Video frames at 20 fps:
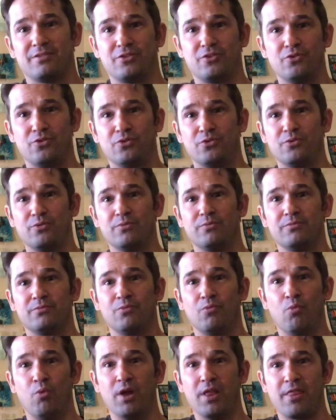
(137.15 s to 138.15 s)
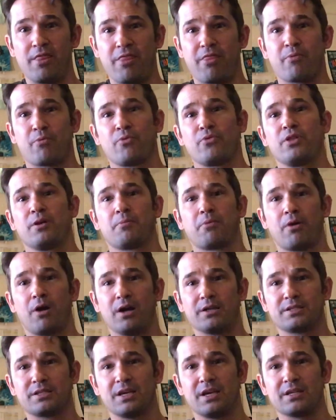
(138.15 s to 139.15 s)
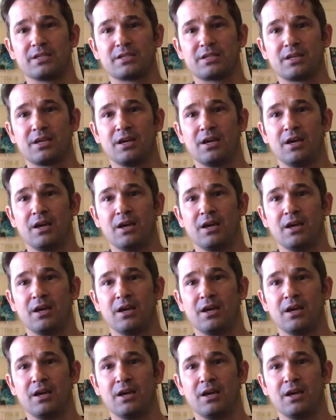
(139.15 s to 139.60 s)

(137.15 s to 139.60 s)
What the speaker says: who went through the process,